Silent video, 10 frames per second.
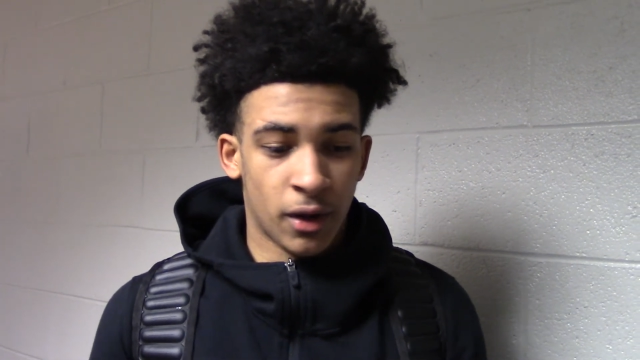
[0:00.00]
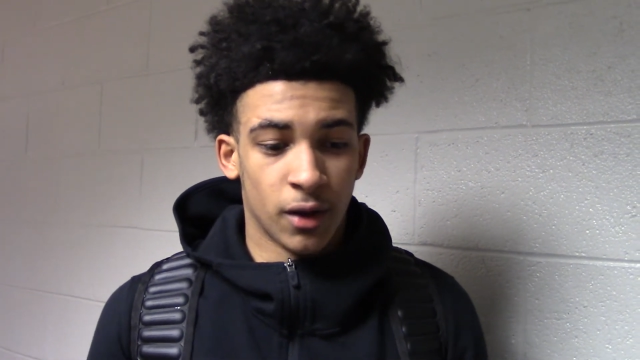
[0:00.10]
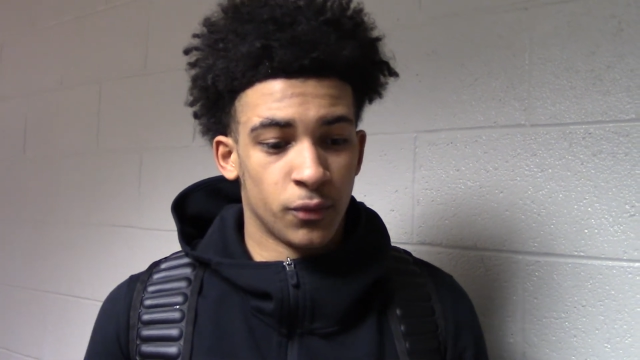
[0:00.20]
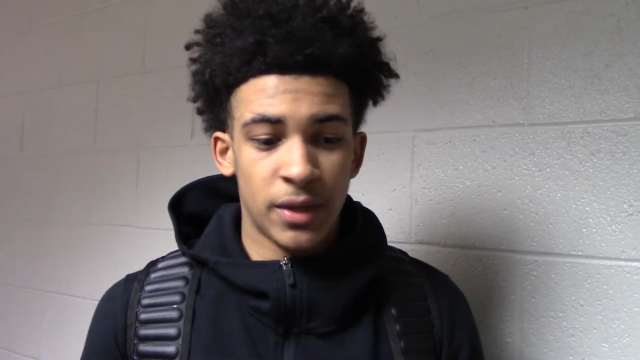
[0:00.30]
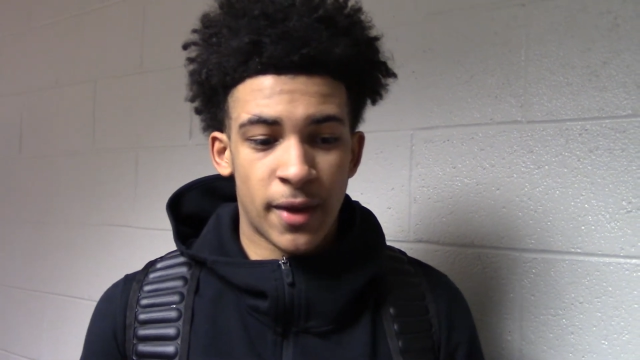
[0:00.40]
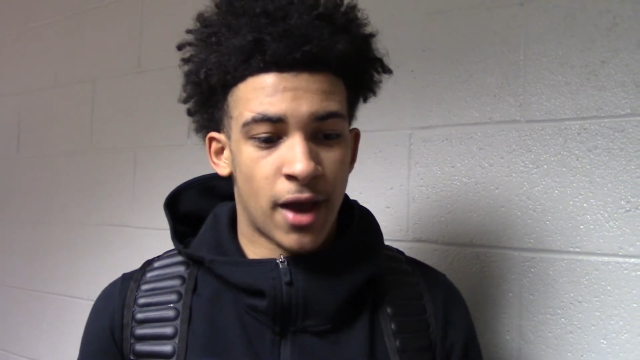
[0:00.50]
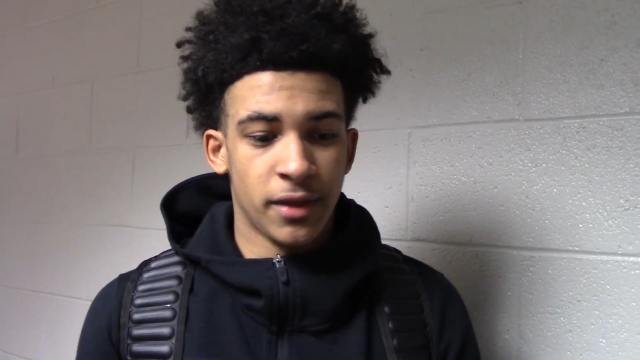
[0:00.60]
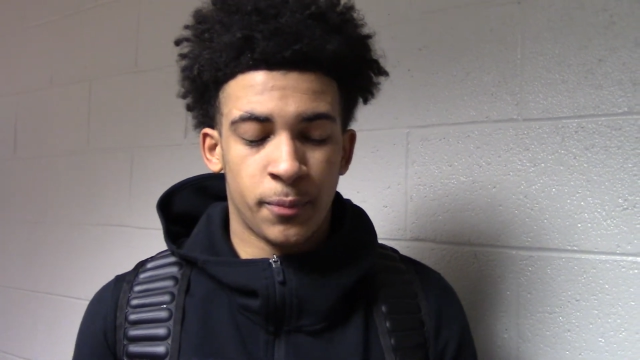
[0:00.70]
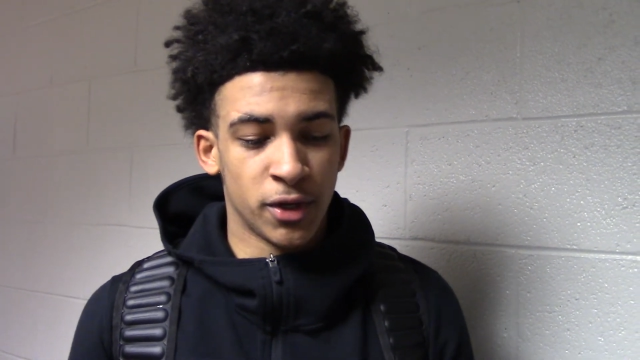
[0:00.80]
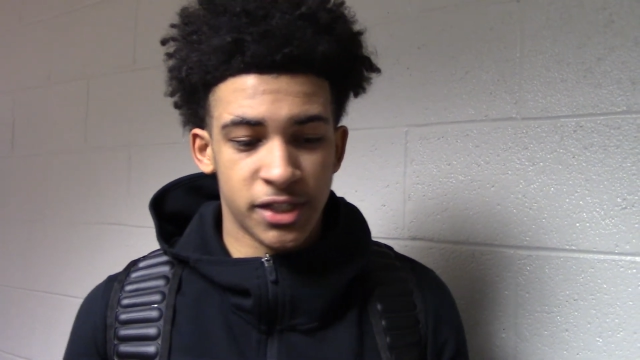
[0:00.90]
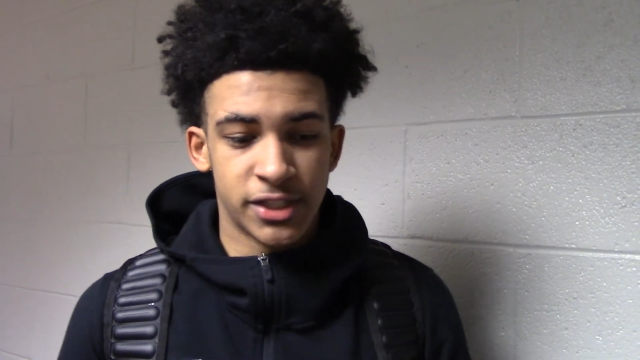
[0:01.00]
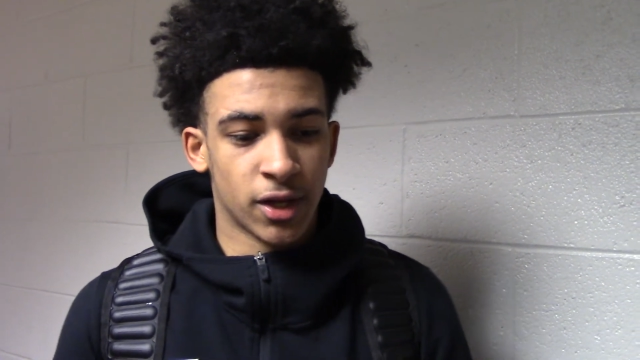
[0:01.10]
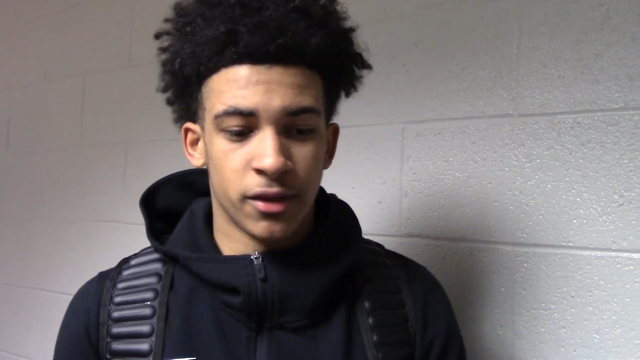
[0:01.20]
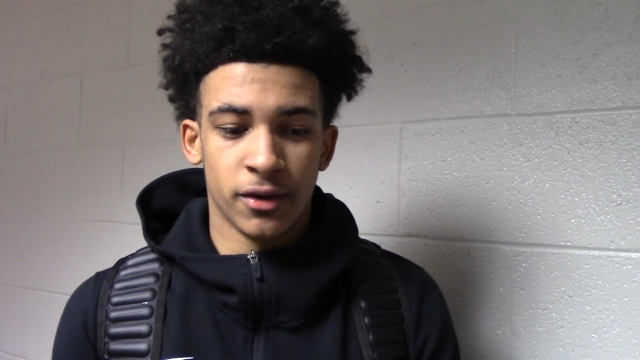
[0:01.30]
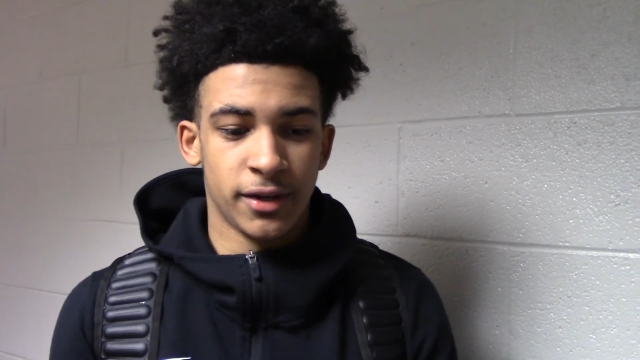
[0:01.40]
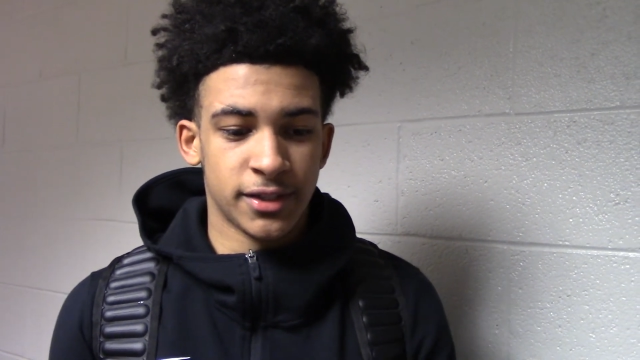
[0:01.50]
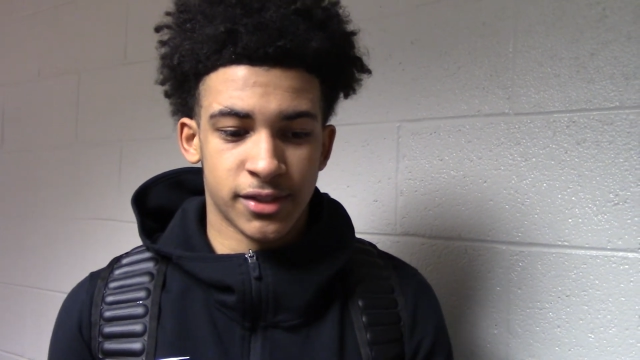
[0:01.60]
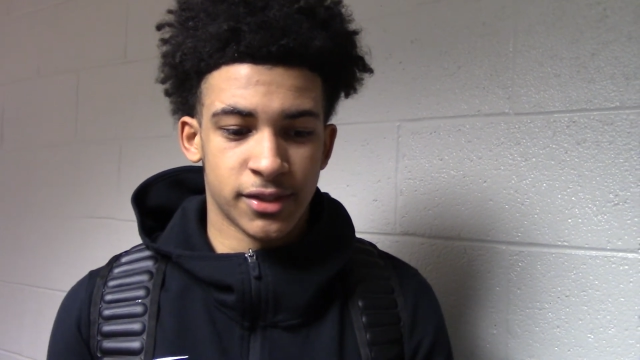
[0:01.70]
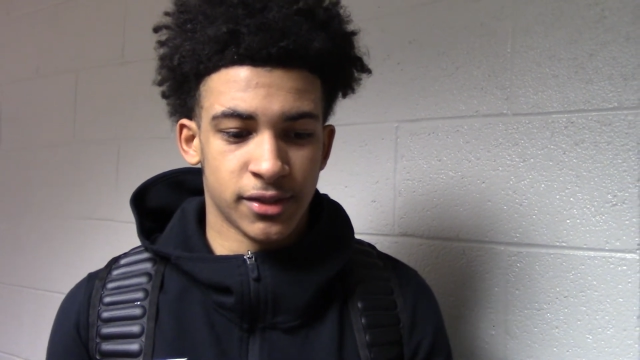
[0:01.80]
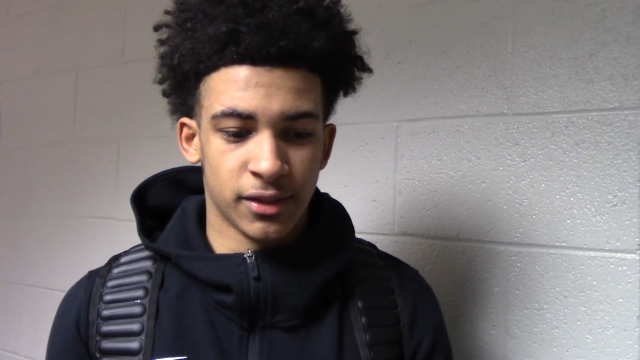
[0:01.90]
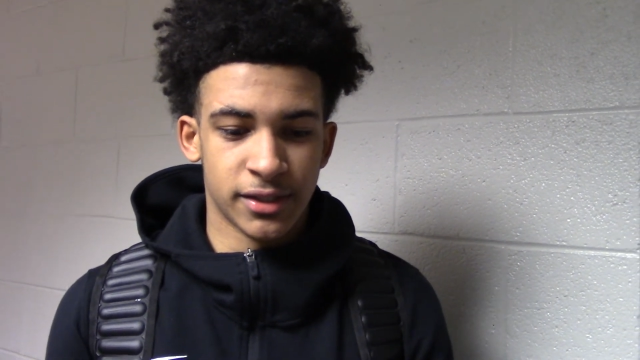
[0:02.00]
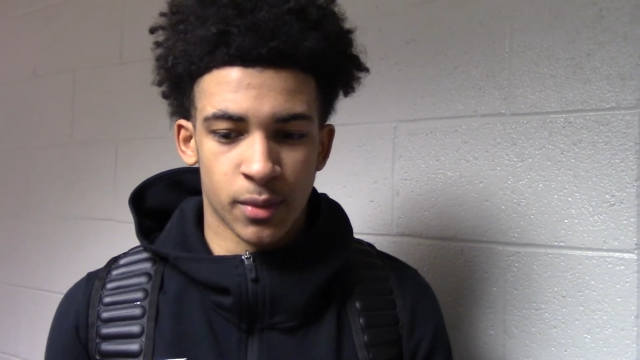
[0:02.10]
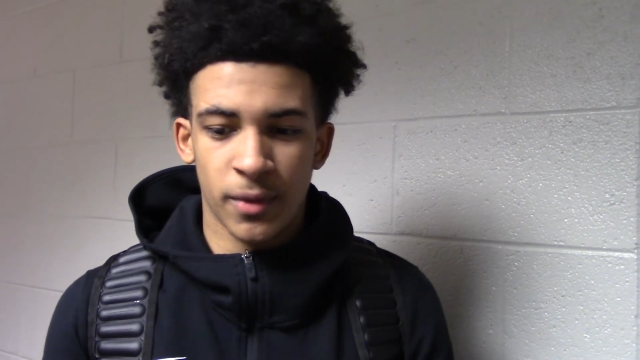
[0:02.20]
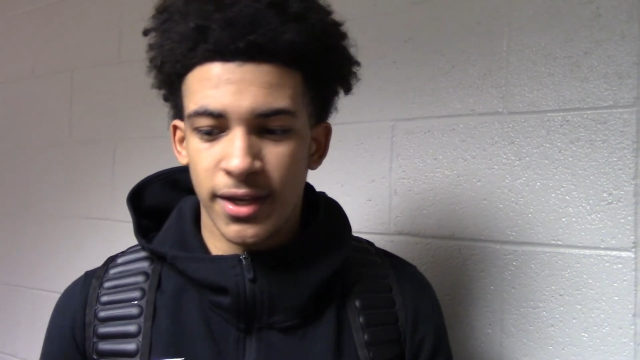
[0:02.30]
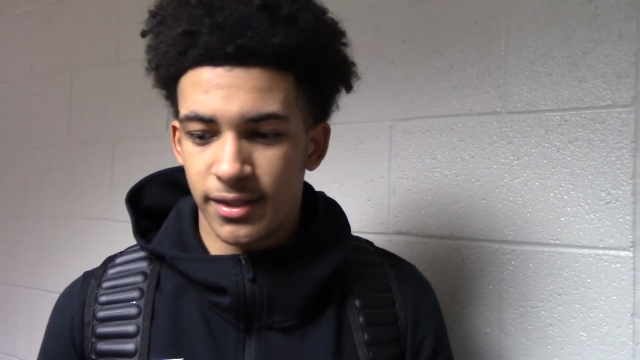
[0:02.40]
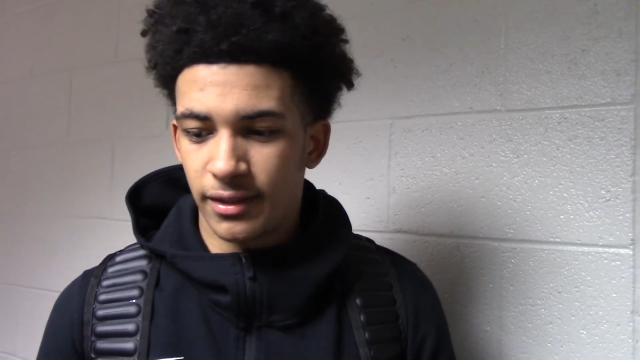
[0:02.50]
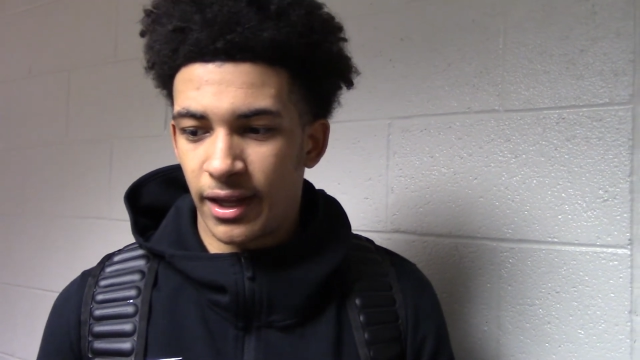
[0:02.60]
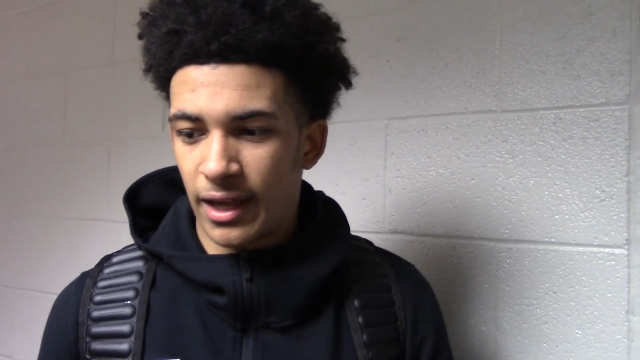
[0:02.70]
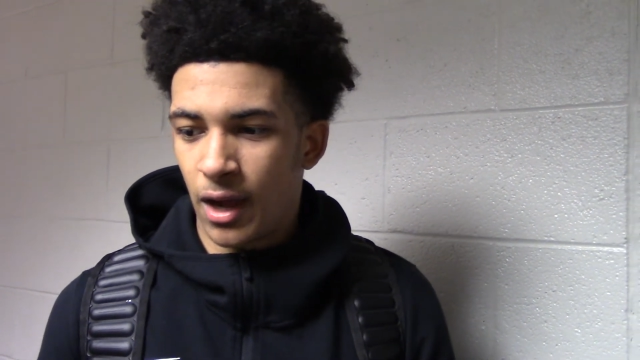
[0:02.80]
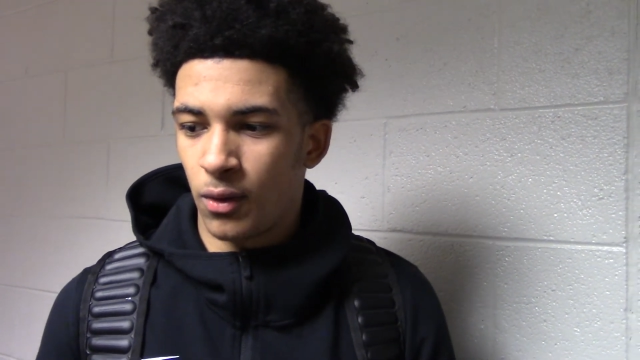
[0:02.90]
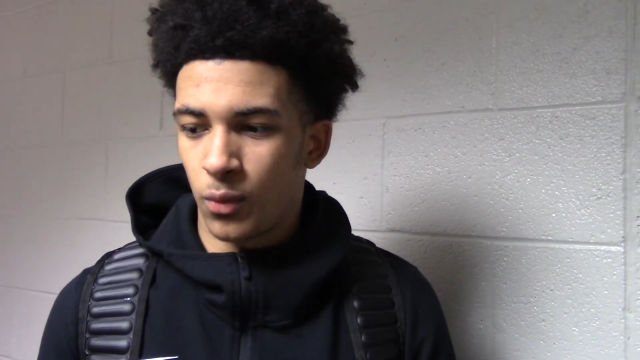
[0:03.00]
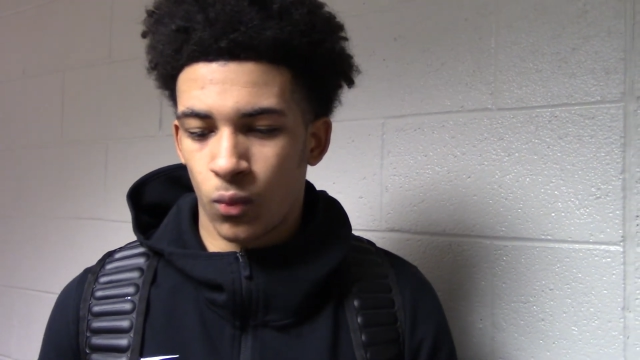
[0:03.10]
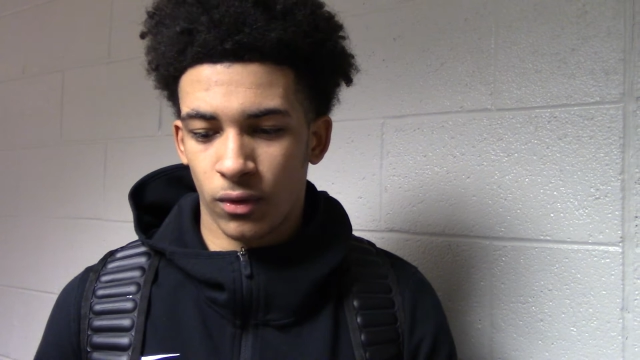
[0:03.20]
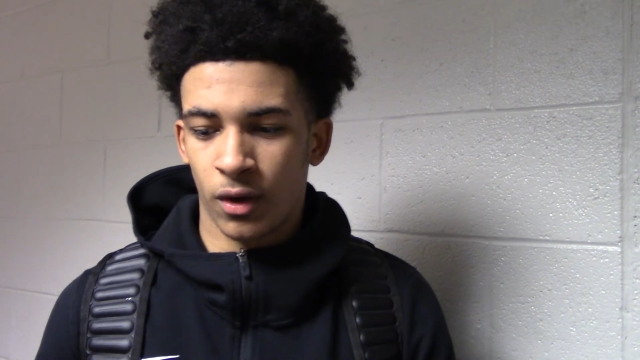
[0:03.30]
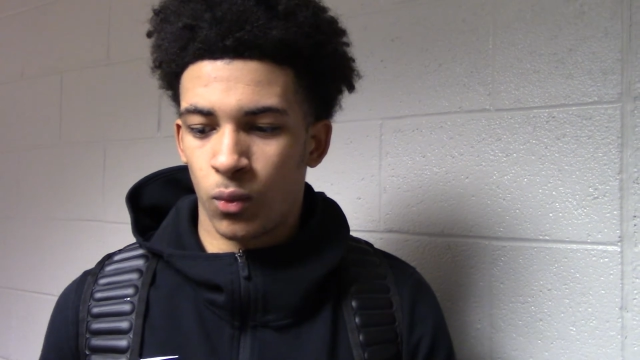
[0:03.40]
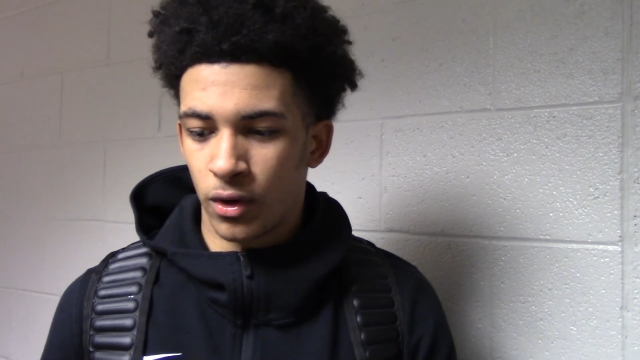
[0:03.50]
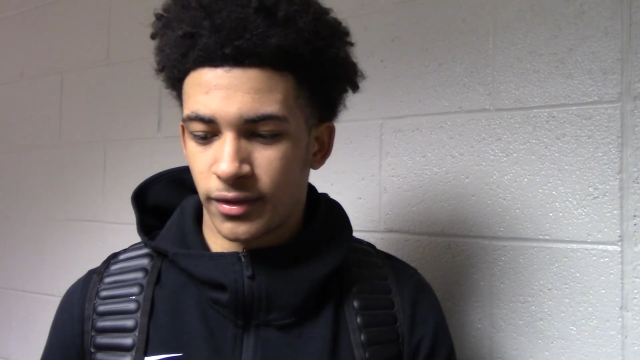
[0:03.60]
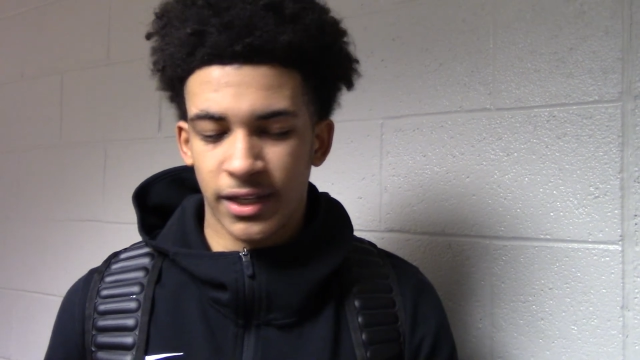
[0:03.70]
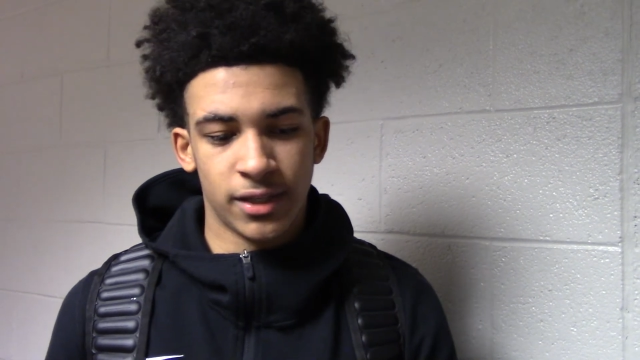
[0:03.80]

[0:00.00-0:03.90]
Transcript: rebound, they push each other, and it's amazing like how the work they